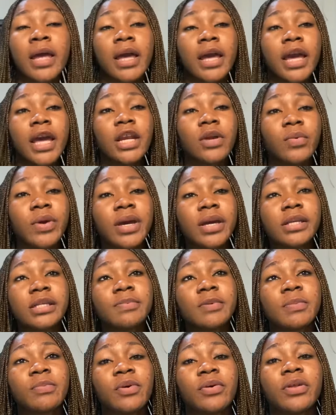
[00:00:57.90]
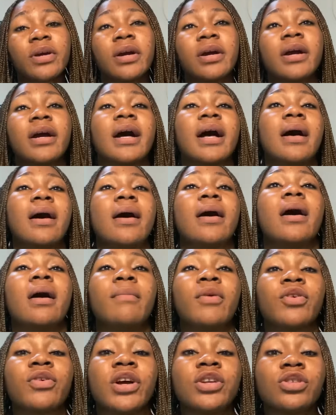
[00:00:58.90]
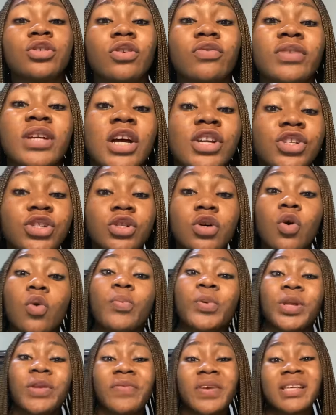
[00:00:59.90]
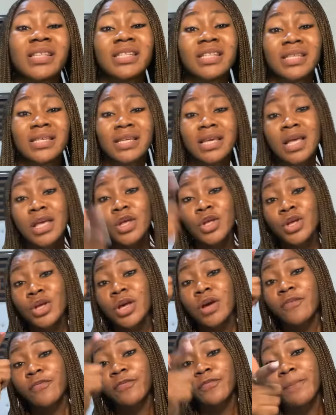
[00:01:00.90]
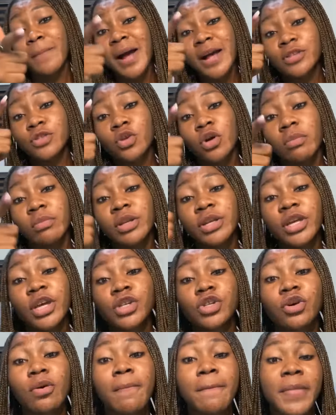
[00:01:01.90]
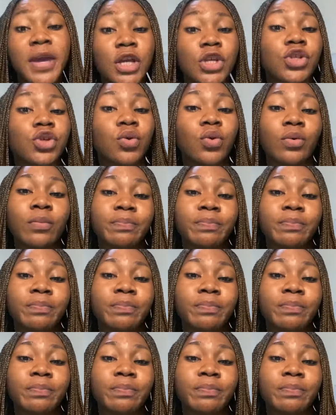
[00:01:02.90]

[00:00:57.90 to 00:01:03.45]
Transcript: Anyways, big brother, I'm a graduate of National Open University, mass communication major,